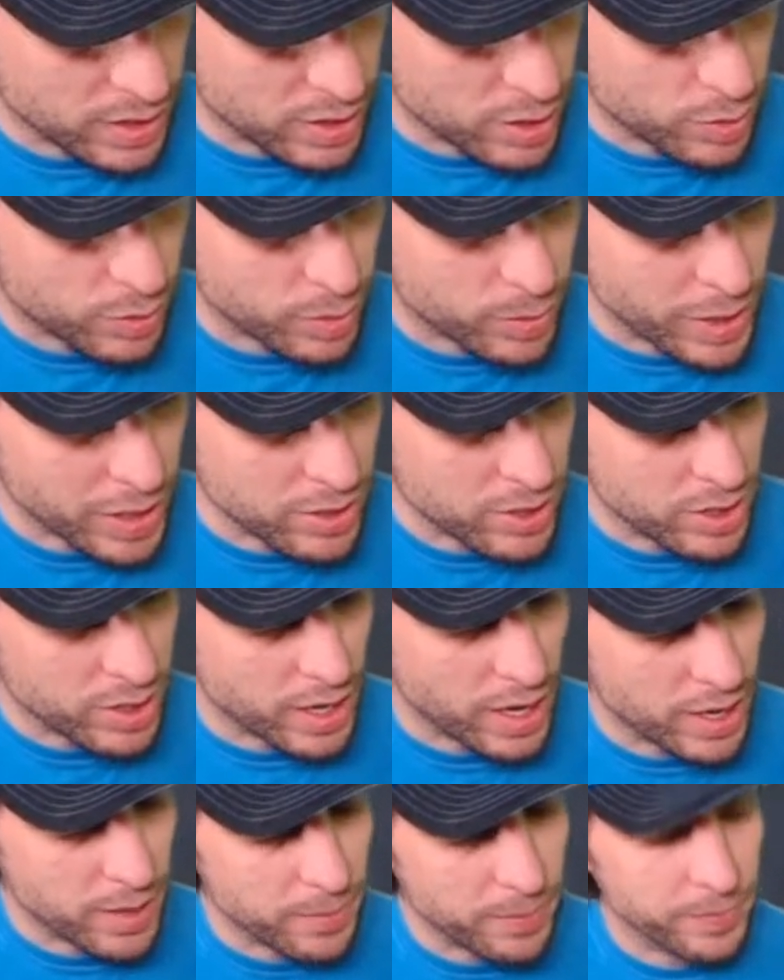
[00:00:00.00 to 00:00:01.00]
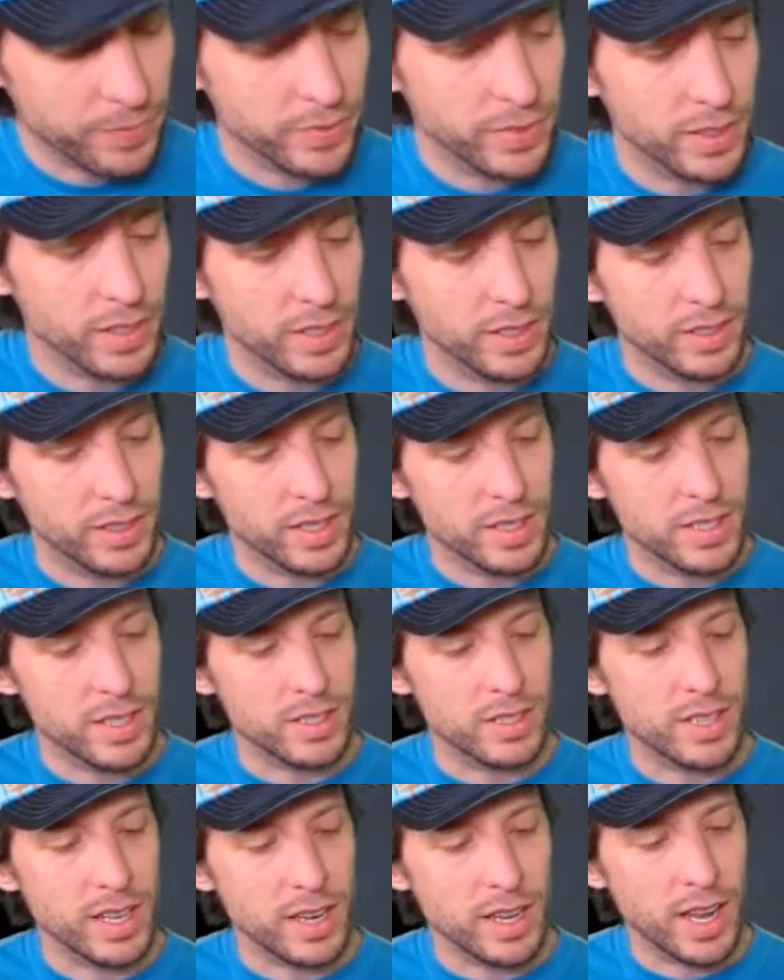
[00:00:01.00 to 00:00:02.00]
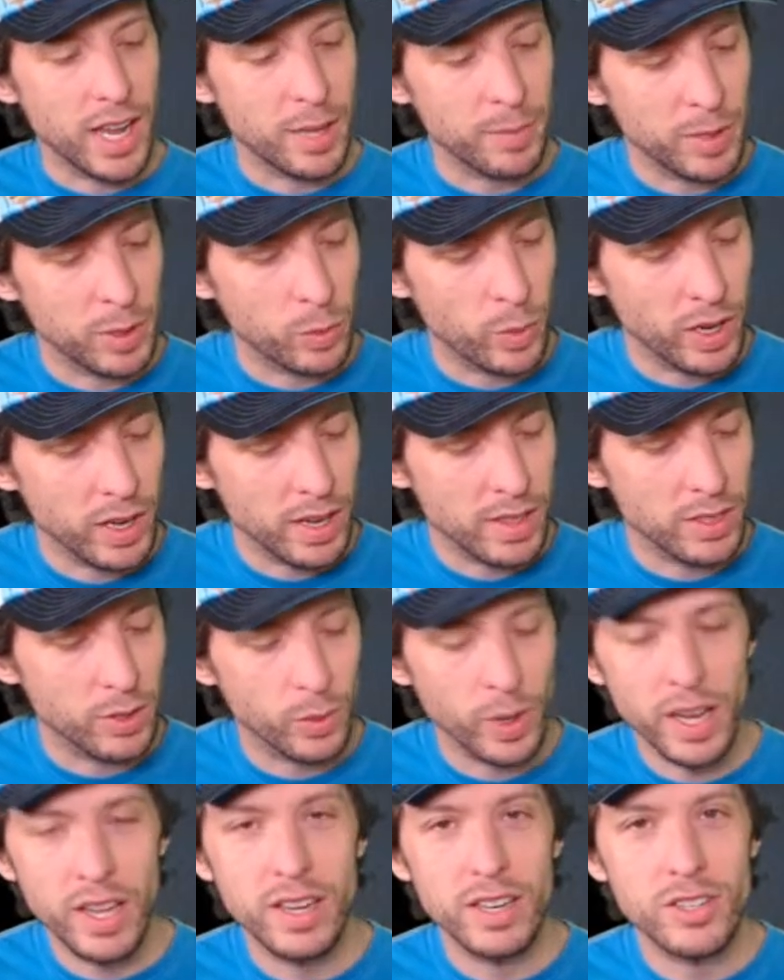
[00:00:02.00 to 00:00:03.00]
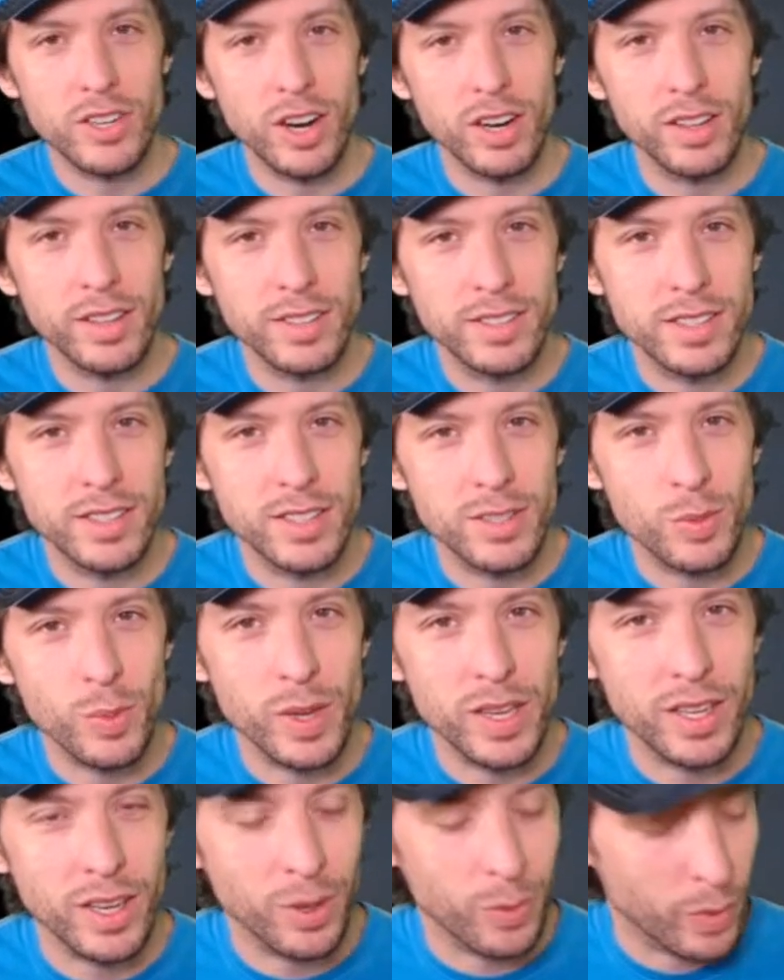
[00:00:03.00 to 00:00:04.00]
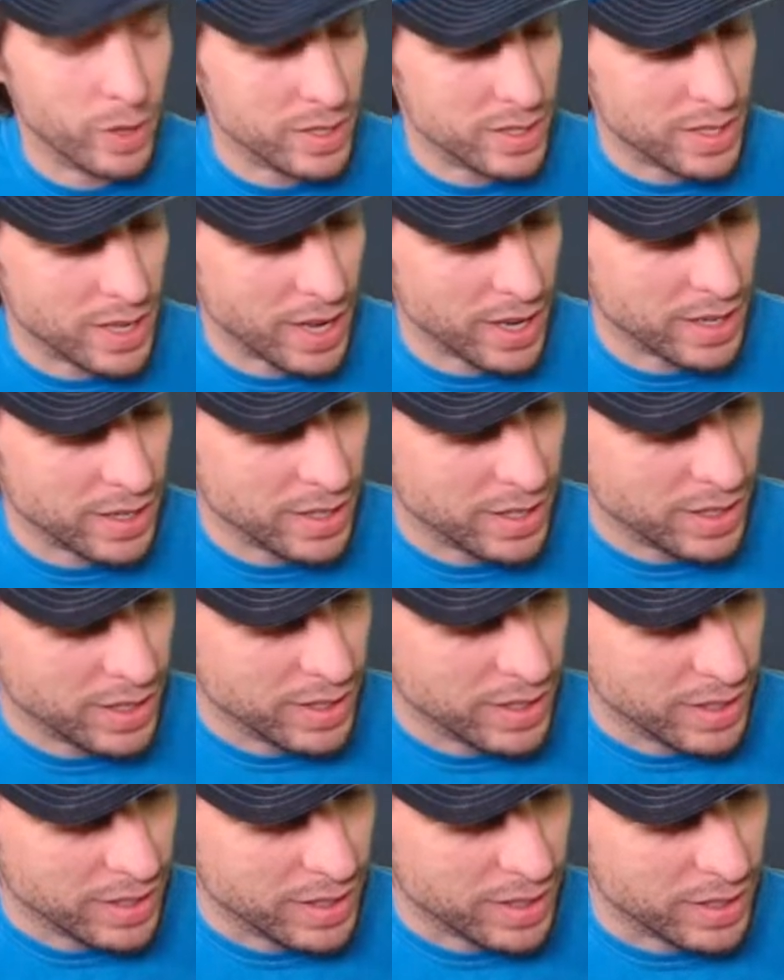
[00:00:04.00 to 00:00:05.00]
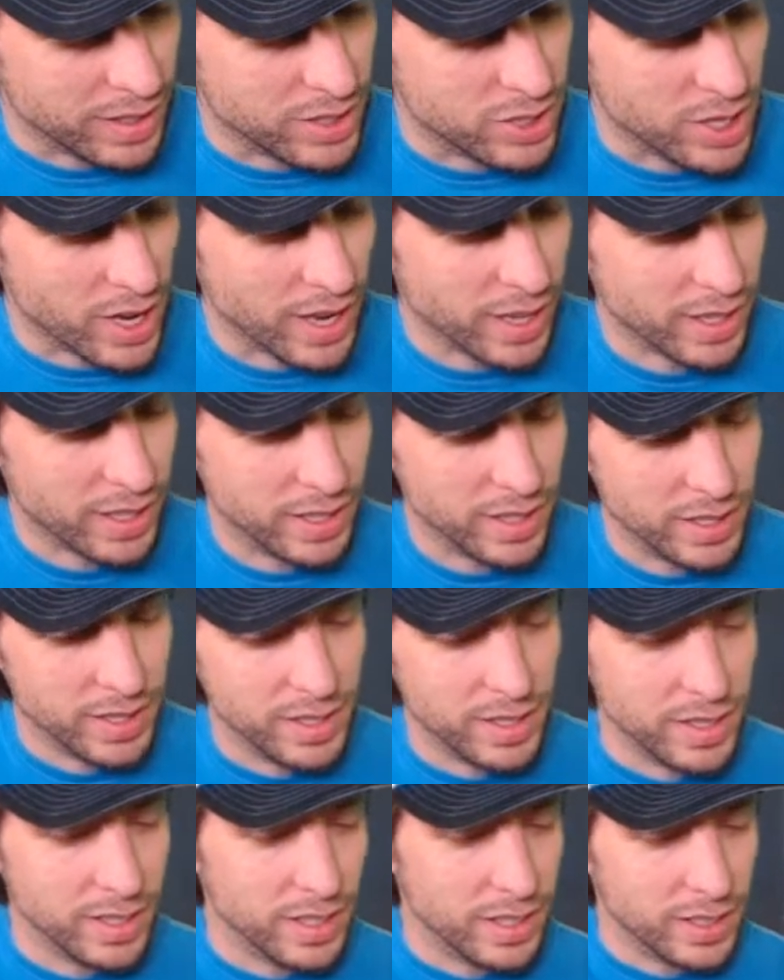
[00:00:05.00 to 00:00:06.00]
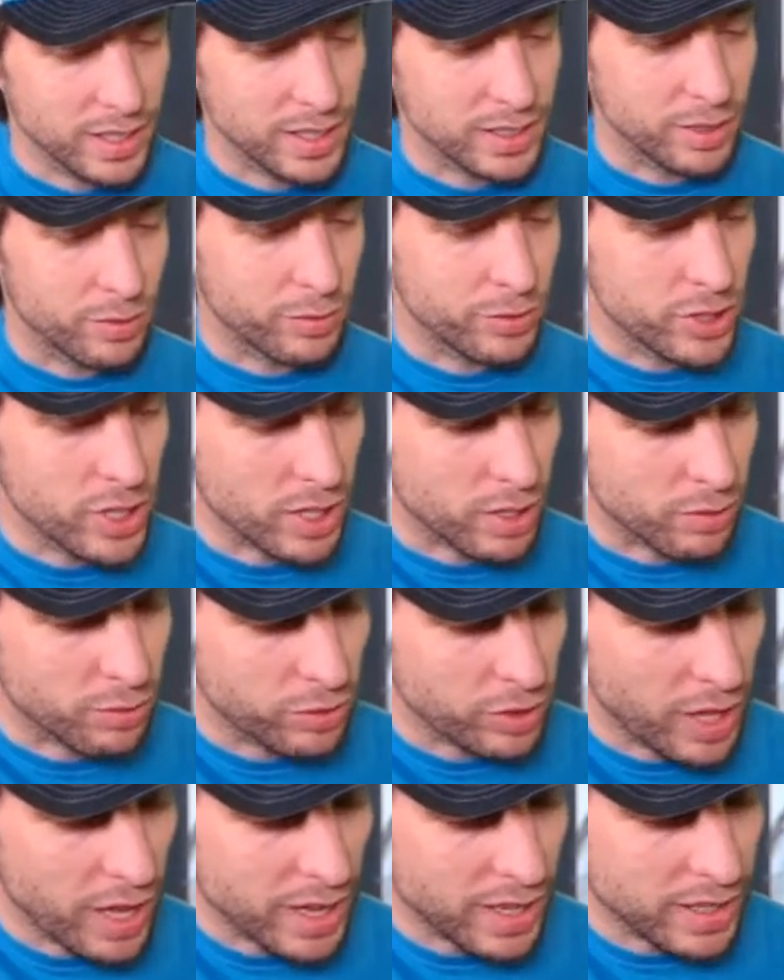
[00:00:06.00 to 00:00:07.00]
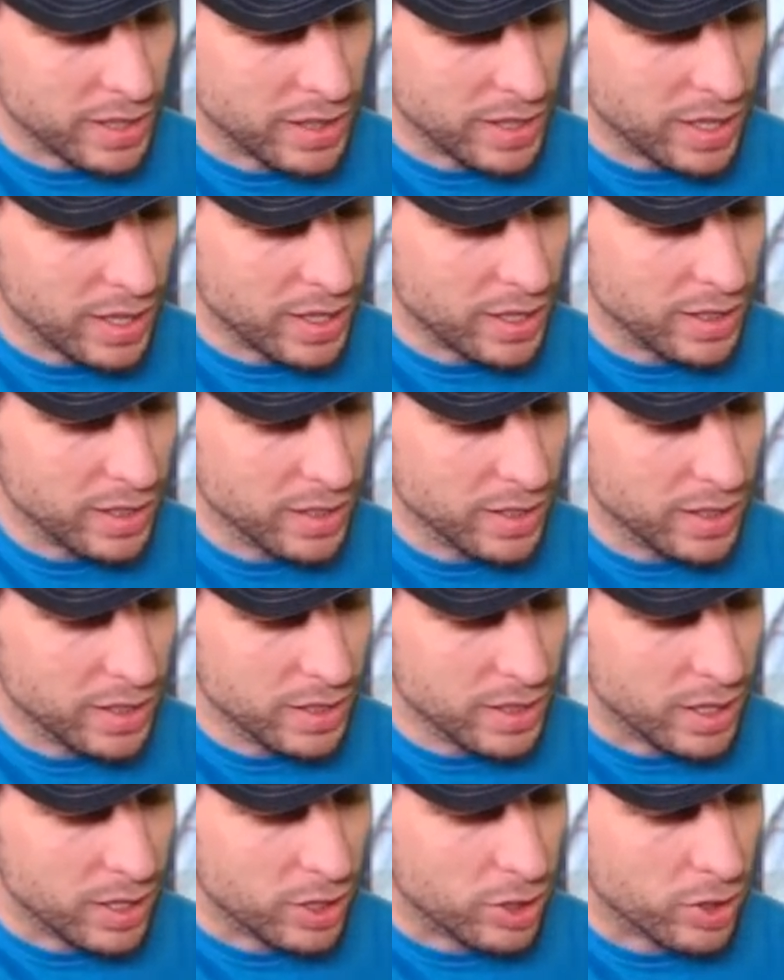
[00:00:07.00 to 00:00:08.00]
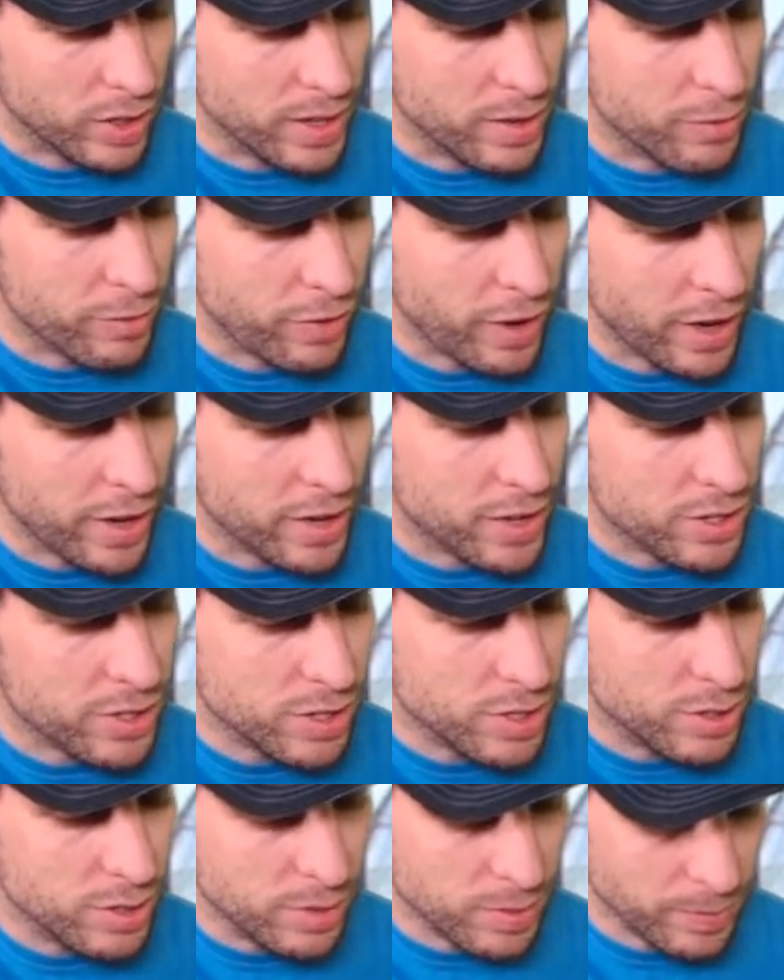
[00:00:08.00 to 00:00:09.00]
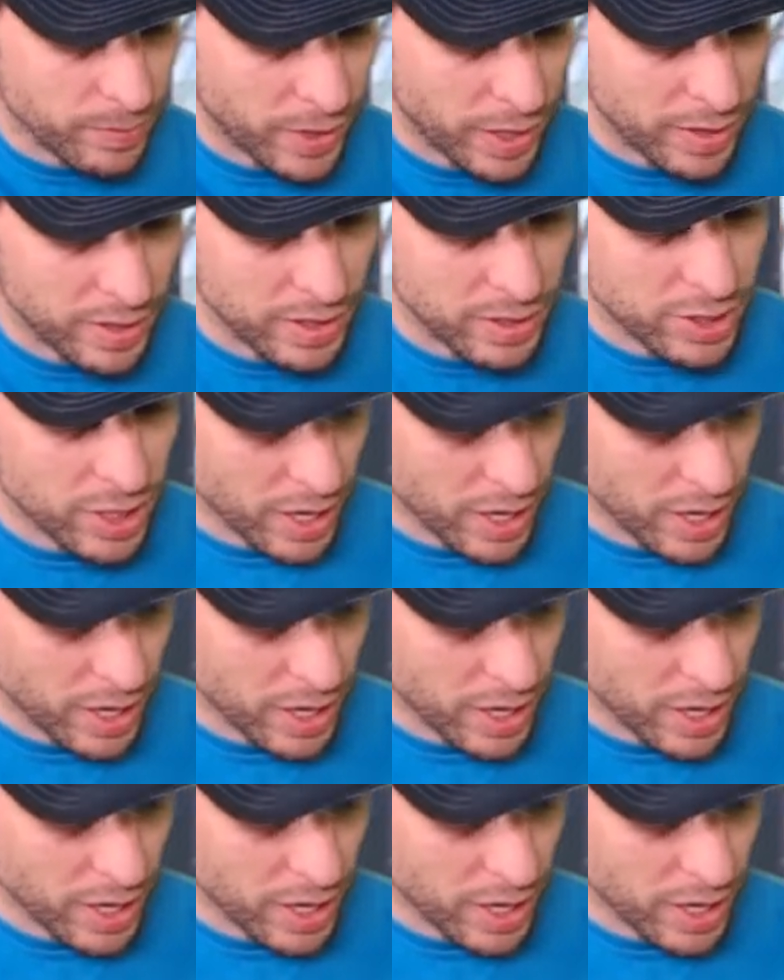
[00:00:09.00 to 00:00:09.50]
This is from yesterday. This is Denny Hamlin winning in the rain at Darlington this week on Wednesday. And Jack got the checkered flag in there. A great fire suit. I think